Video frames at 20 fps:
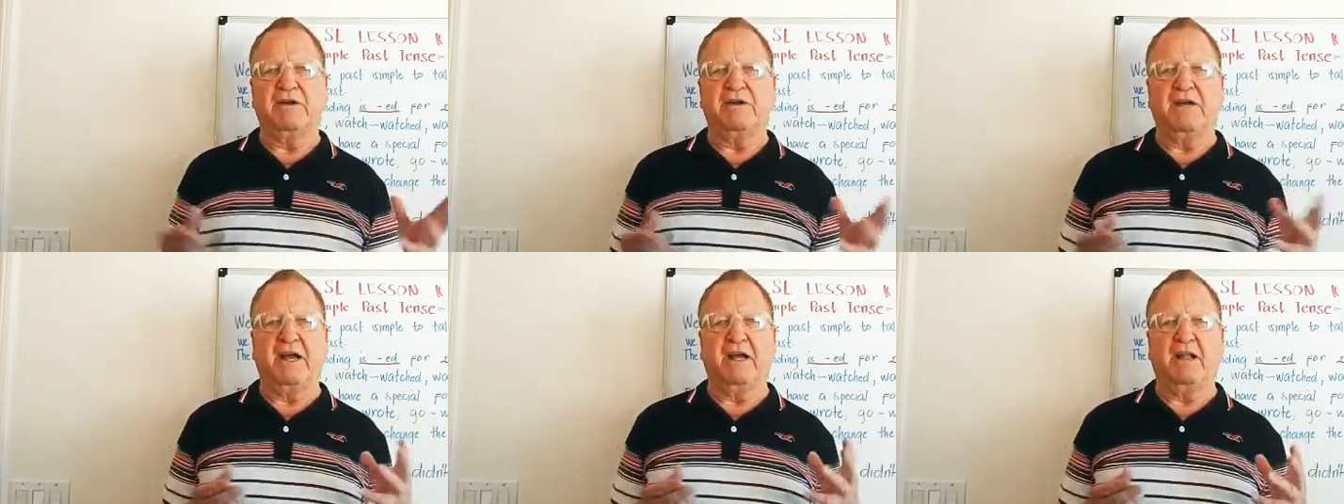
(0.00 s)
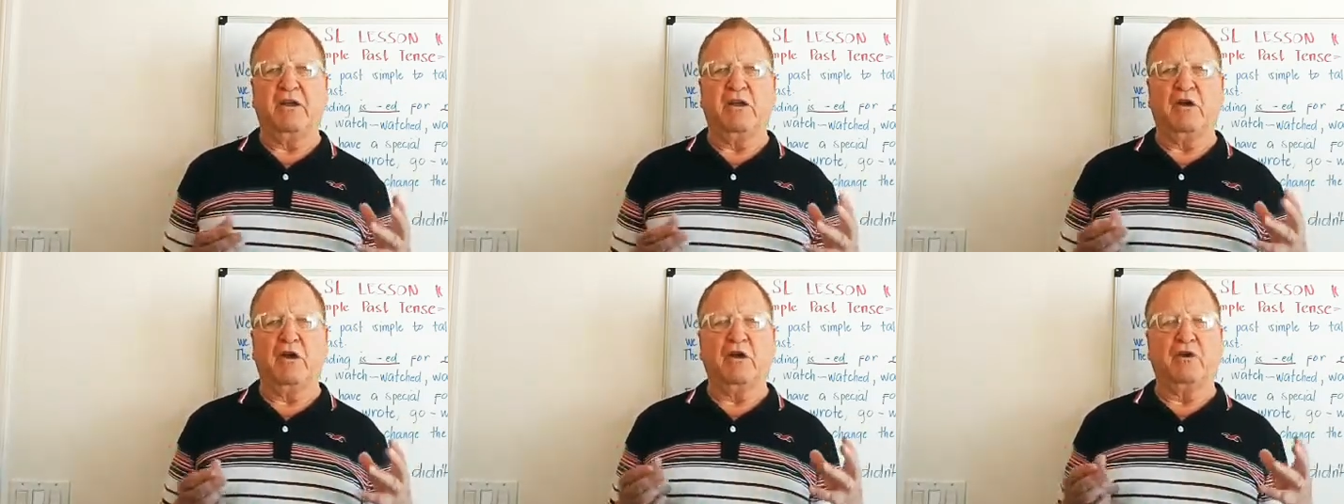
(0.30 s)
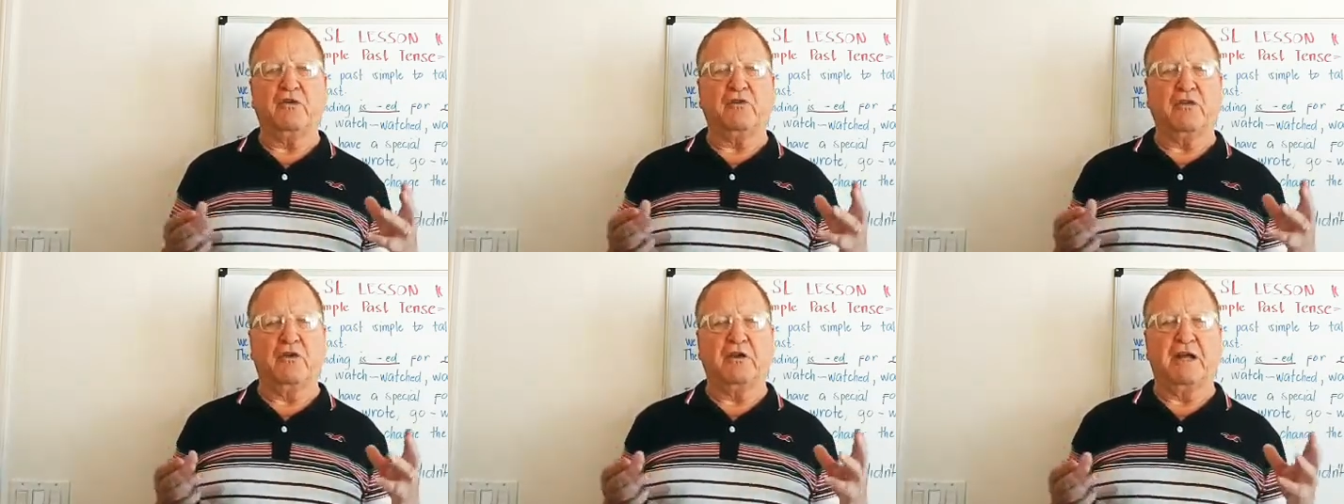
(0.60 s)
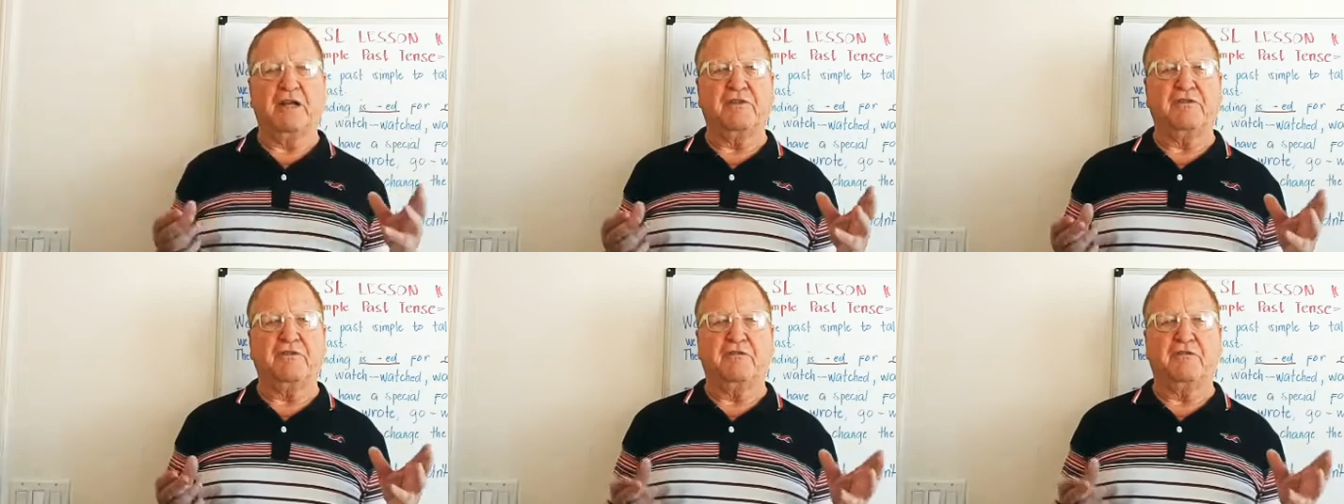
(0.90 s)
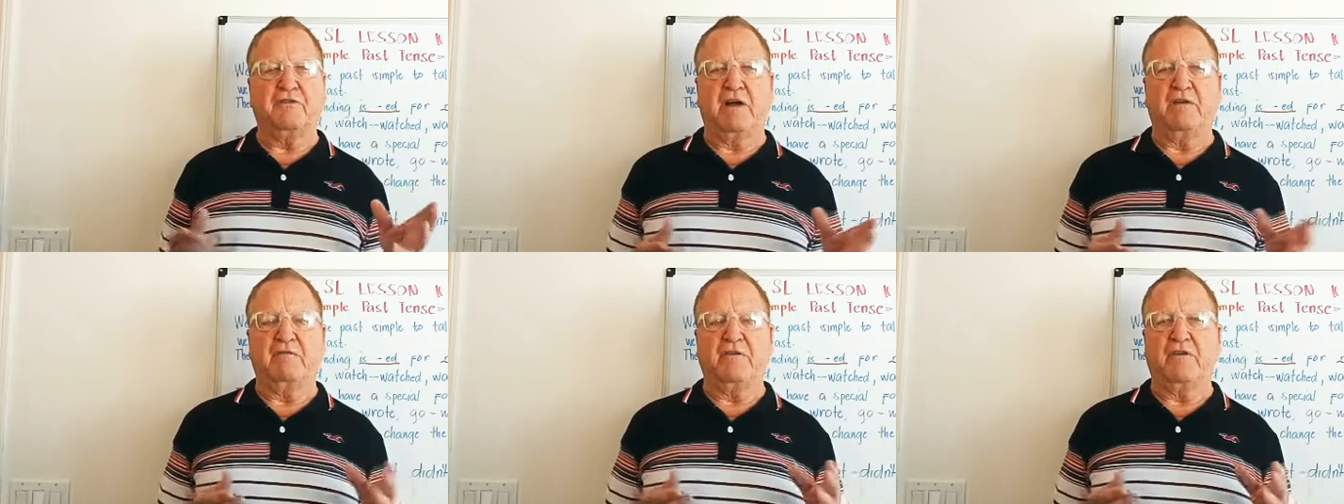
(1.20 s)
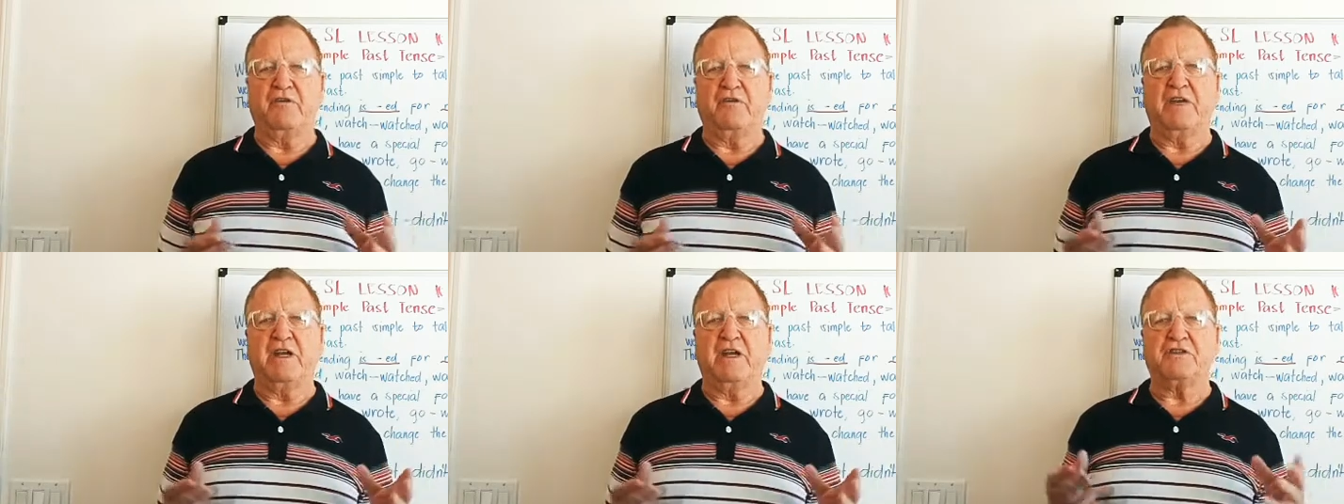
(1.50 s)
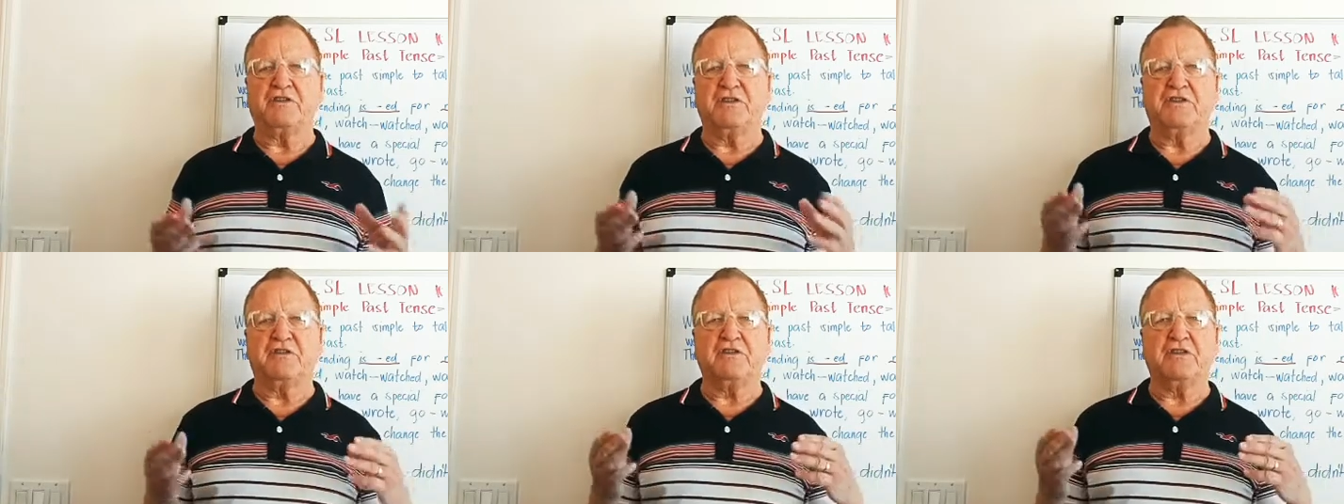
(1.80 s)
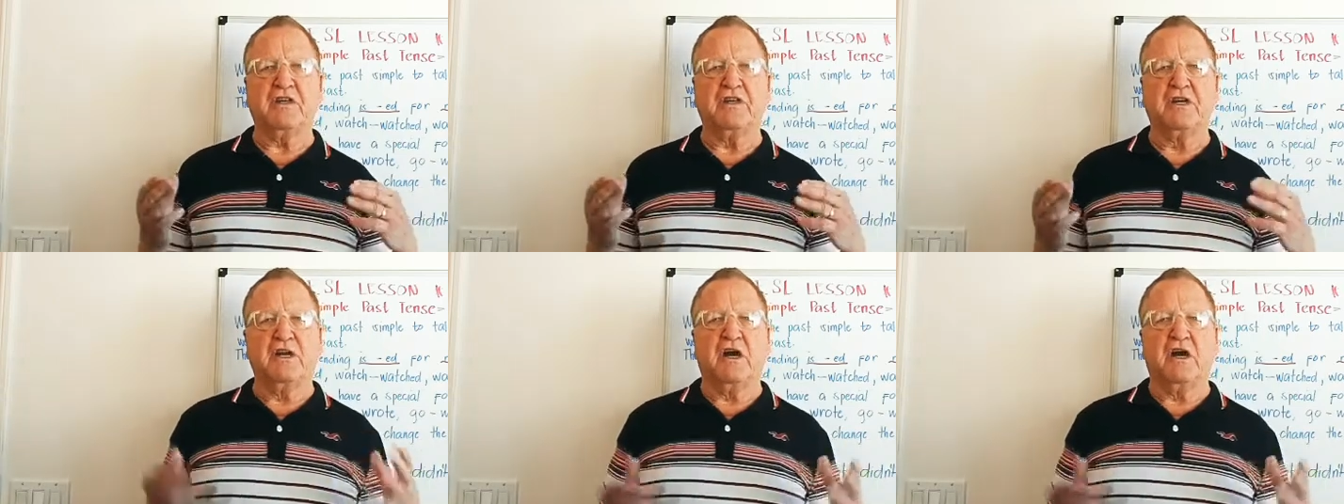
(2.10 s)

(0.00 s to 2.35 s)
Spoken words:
and dialogues, all kinds of conversations,